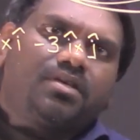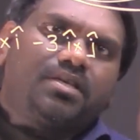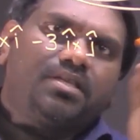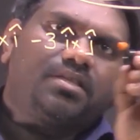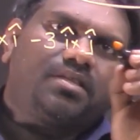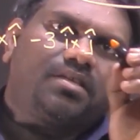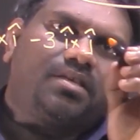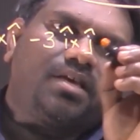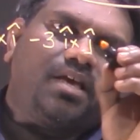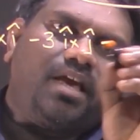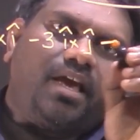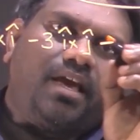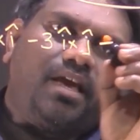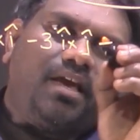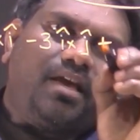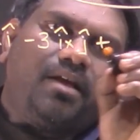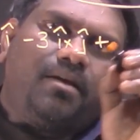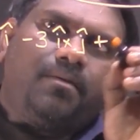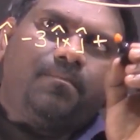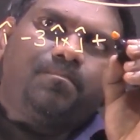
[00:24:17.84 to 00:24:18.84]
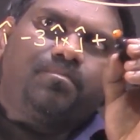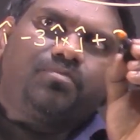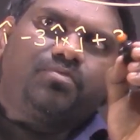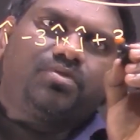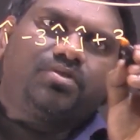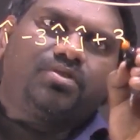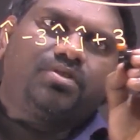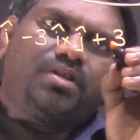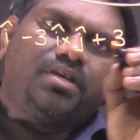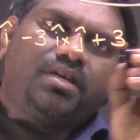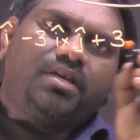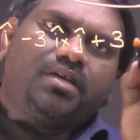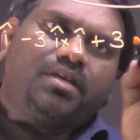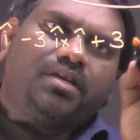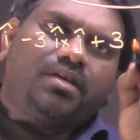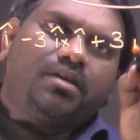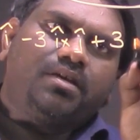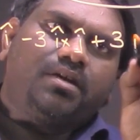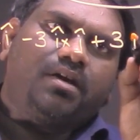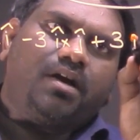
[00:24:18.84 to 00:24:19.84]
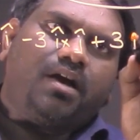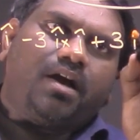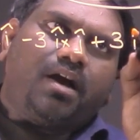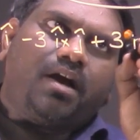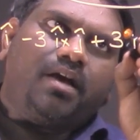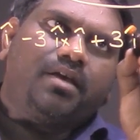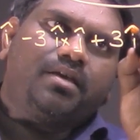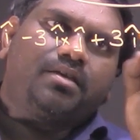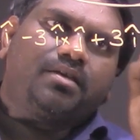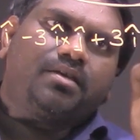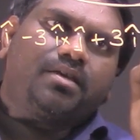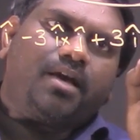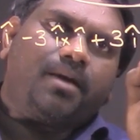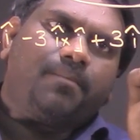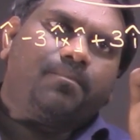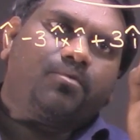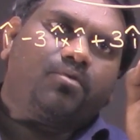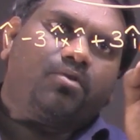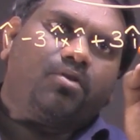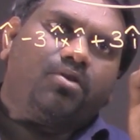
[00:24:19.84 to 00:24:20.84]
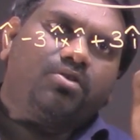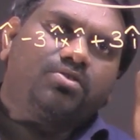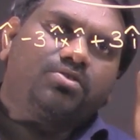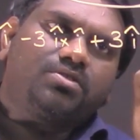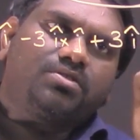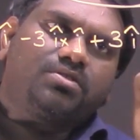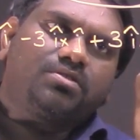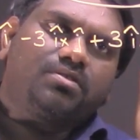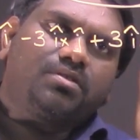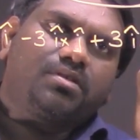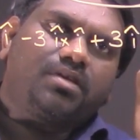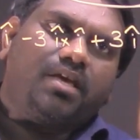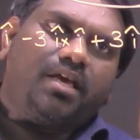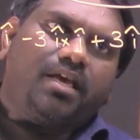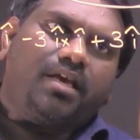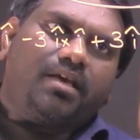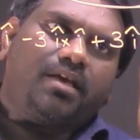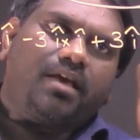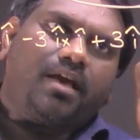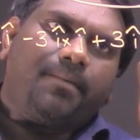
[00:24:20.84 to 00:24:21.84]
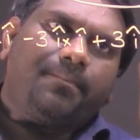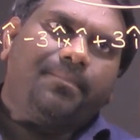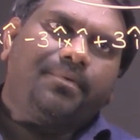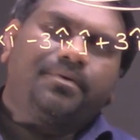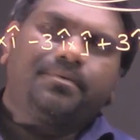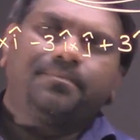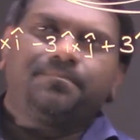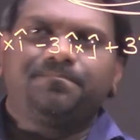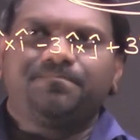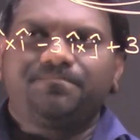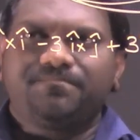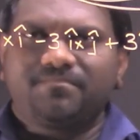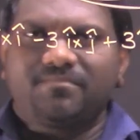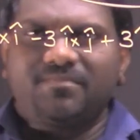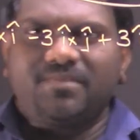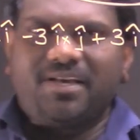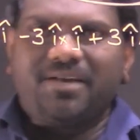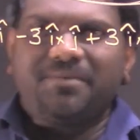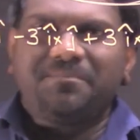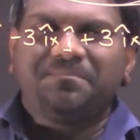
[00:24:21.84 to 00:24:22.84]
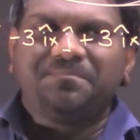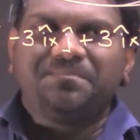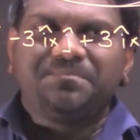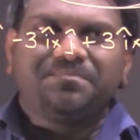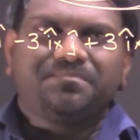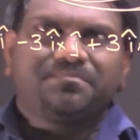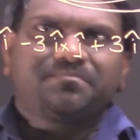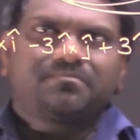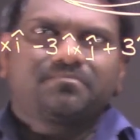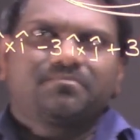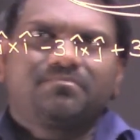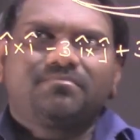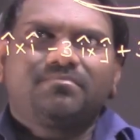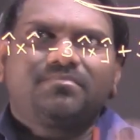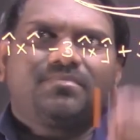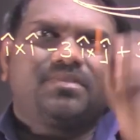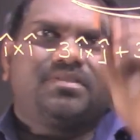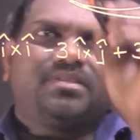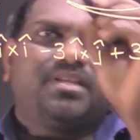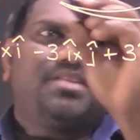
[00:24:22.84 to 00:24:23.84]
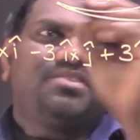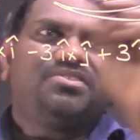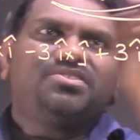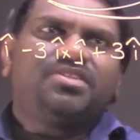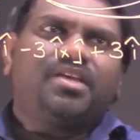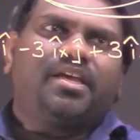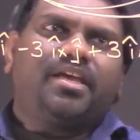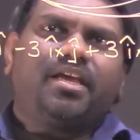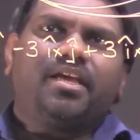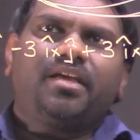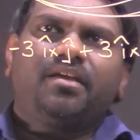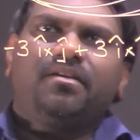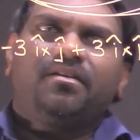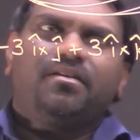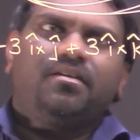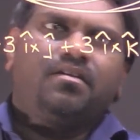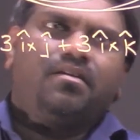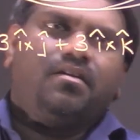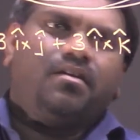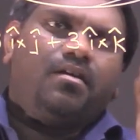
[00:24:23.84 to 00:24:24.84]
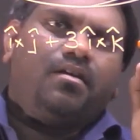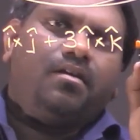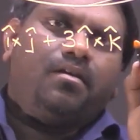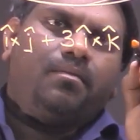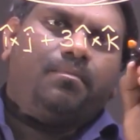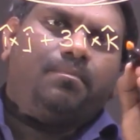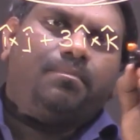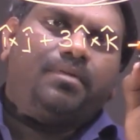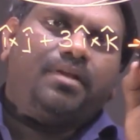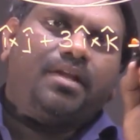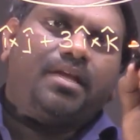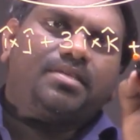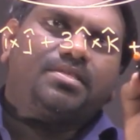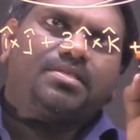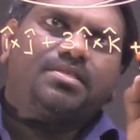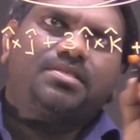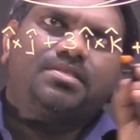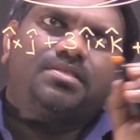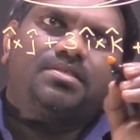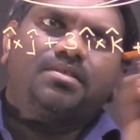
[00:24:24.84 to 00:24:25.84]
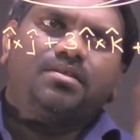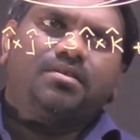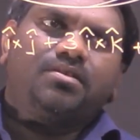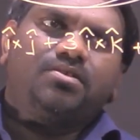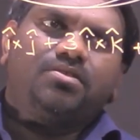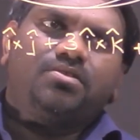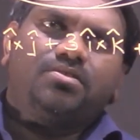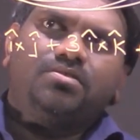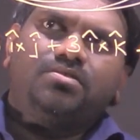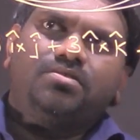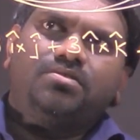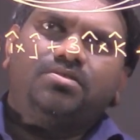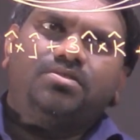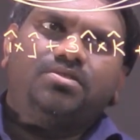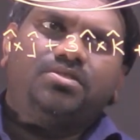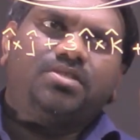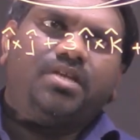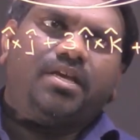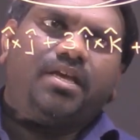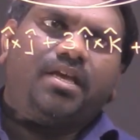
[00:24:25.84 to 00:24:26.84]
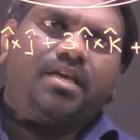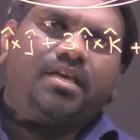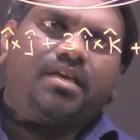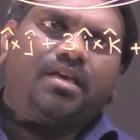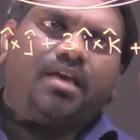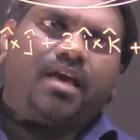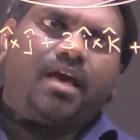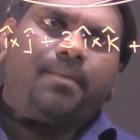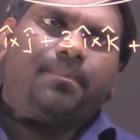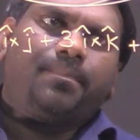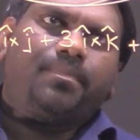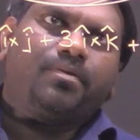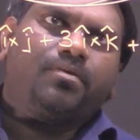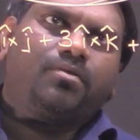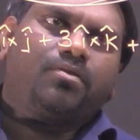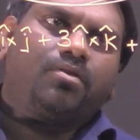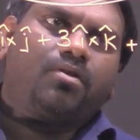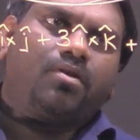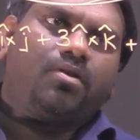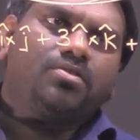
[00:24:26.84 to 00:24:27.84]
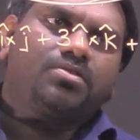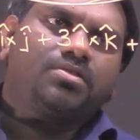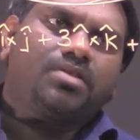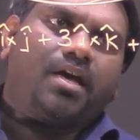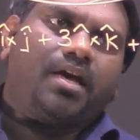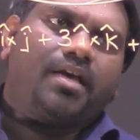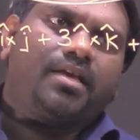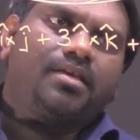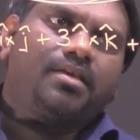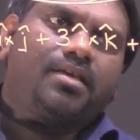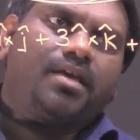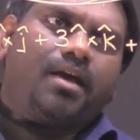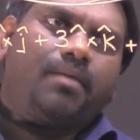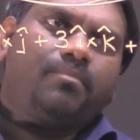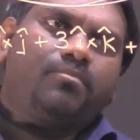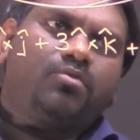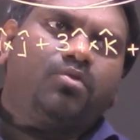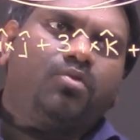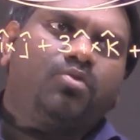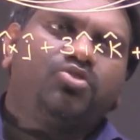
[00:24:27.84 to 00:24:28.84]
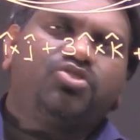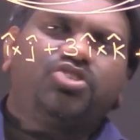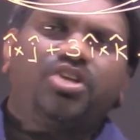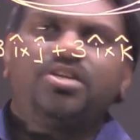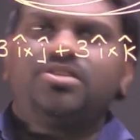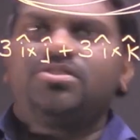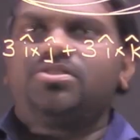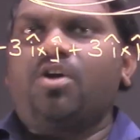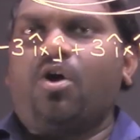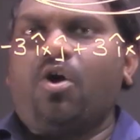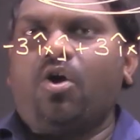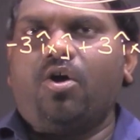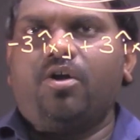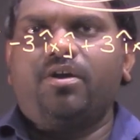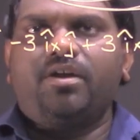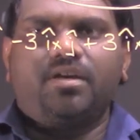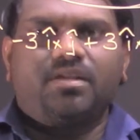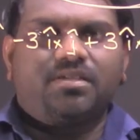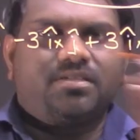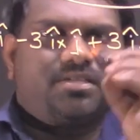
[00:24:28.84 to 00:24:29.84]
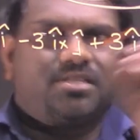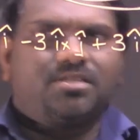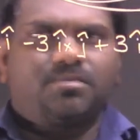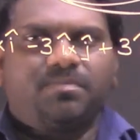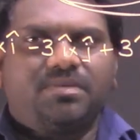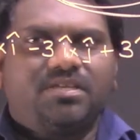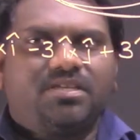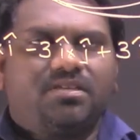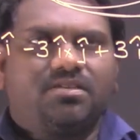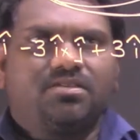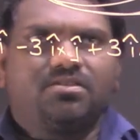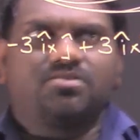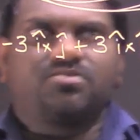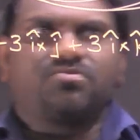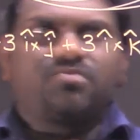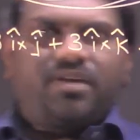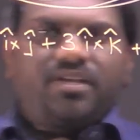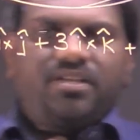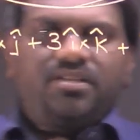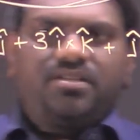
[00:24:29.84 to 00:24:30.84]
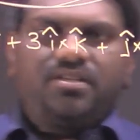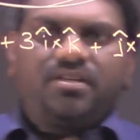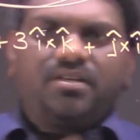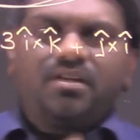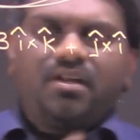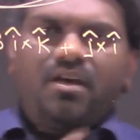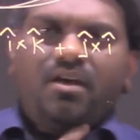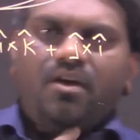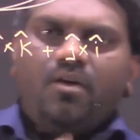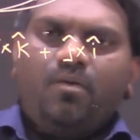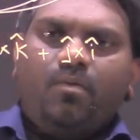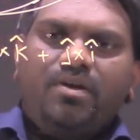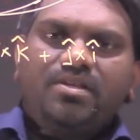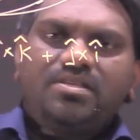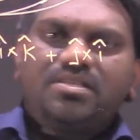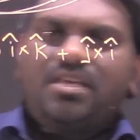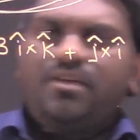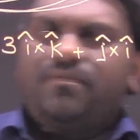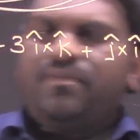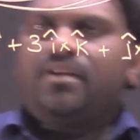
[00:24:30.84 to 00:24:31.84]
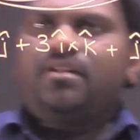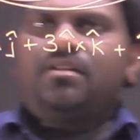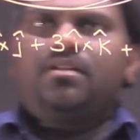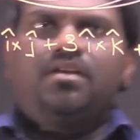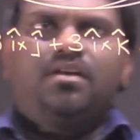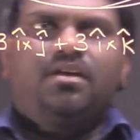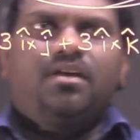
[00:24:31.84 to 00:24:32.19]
With k, 3 I cap cross k cap. Yeah. Then j plus j cap cross I cap. Don't change the order, just be straight dear. What is given,